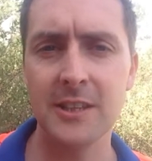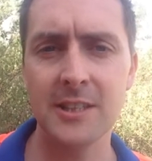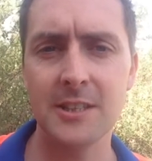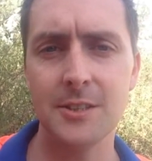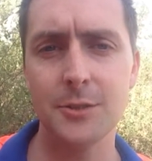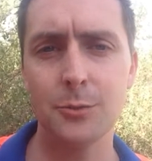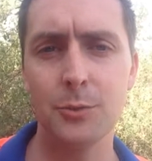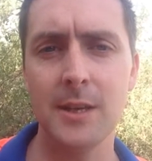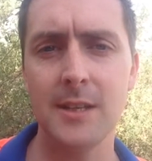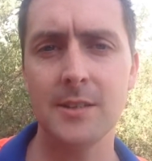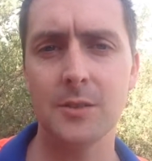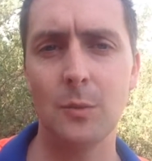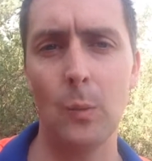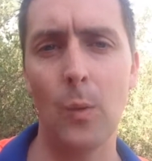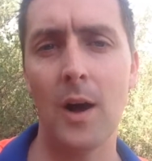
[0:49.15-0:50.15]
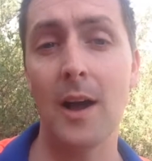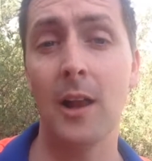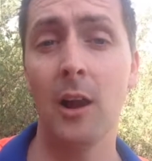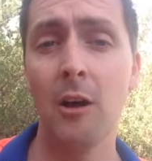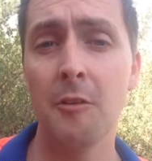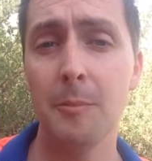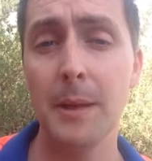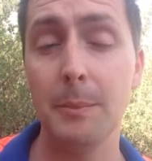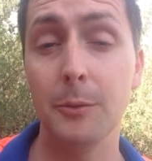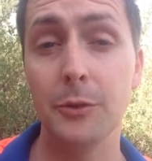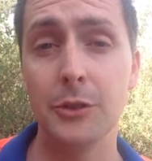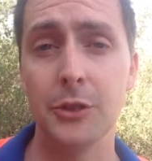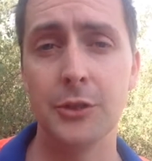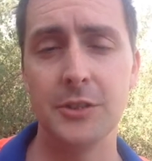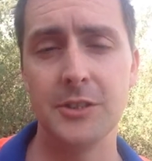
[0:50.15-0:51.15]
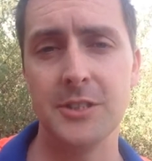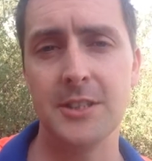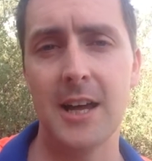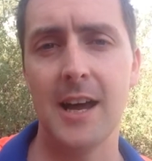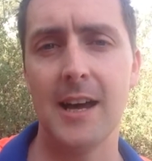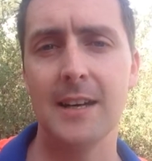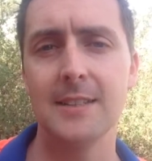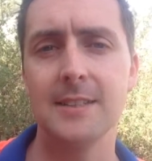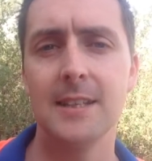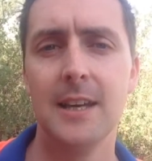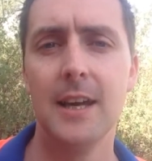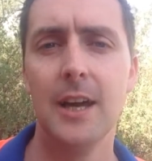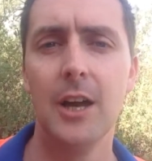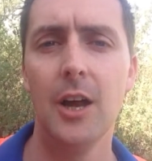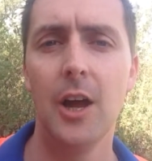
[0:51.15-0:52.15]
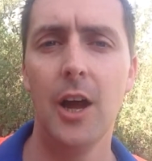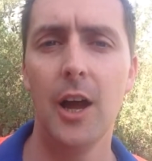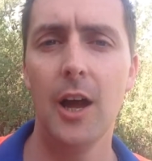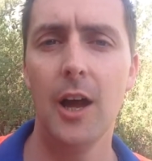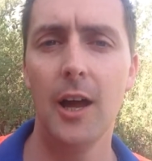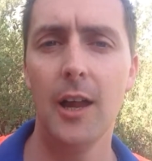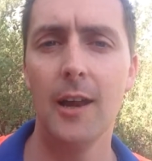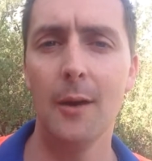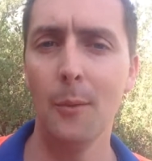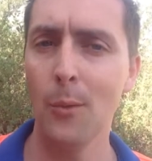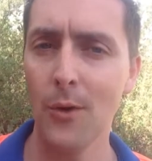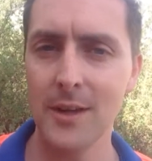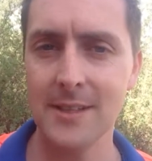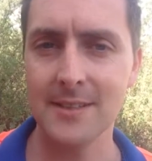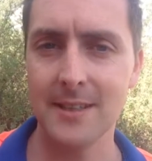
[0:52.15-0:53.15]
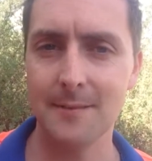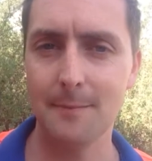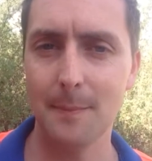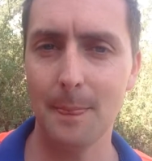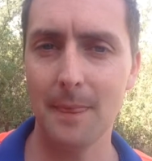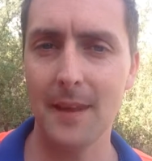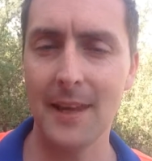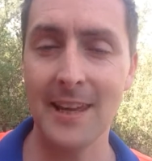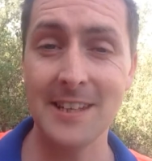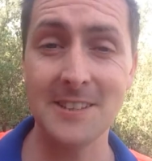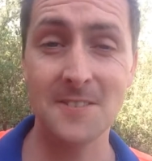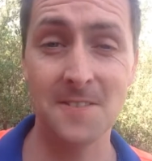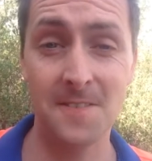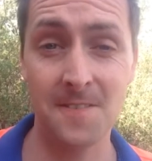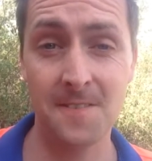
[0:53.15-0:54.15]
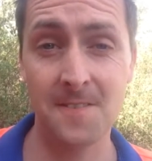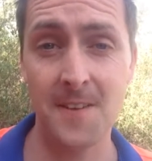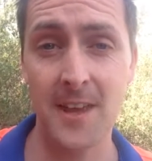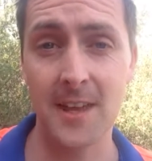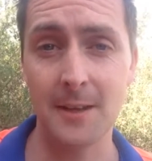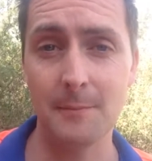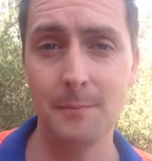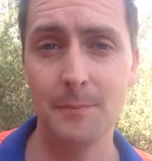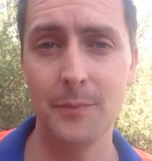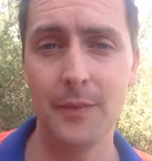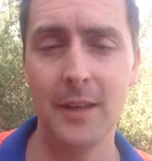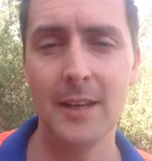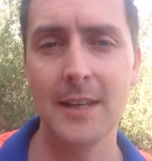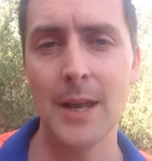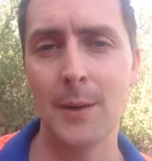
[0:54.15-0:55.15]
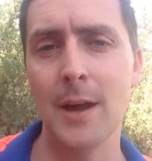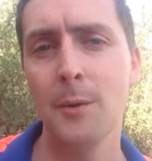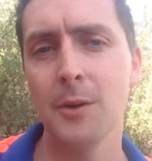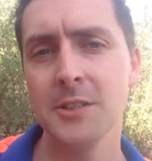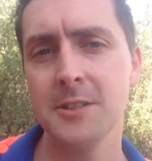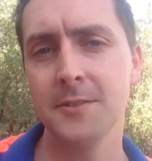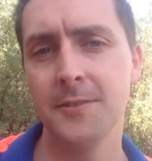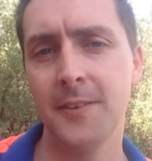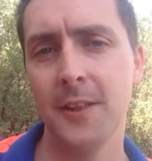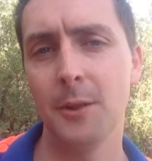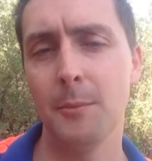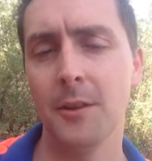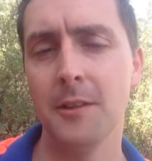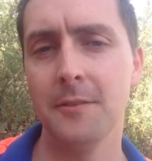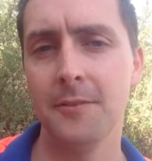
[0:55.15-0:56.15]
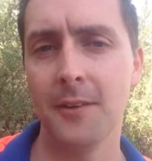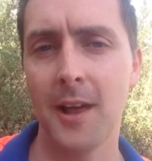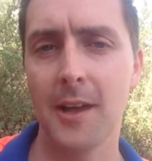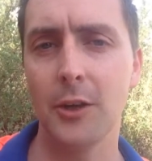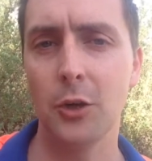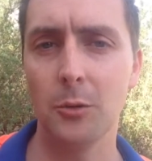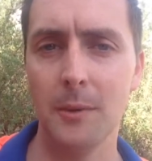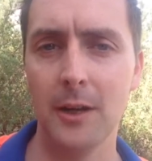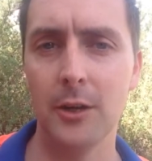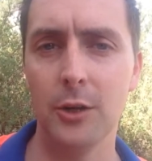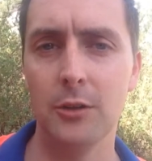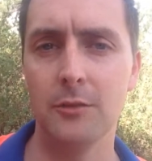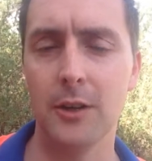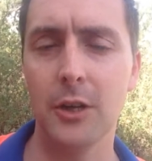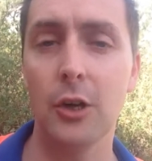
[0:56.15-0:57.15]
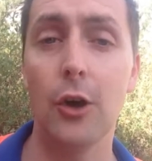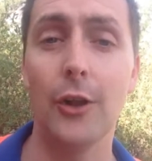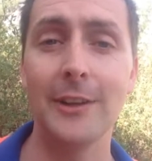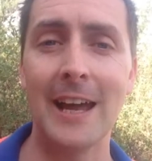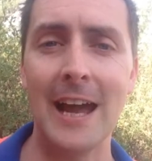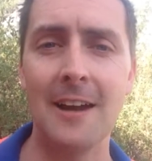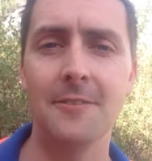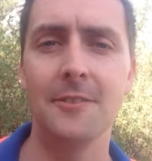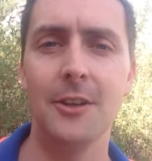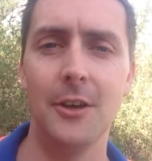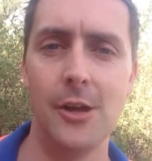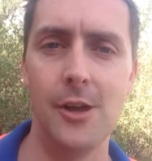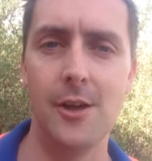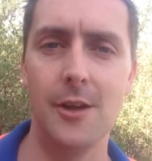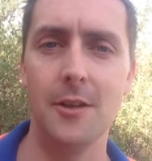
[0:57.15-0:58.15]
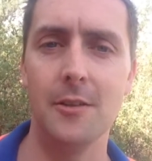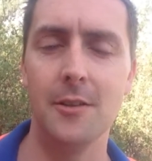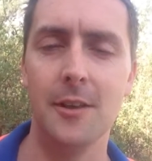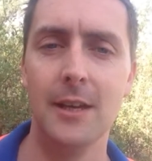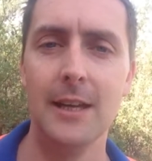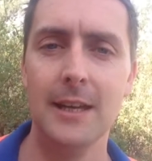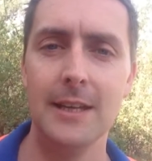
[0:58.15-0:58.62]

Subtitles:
This is the reason why a lot of people don't start. Now, what is it? It's fear. Now, I watched a film on the flight coming over called After Earth.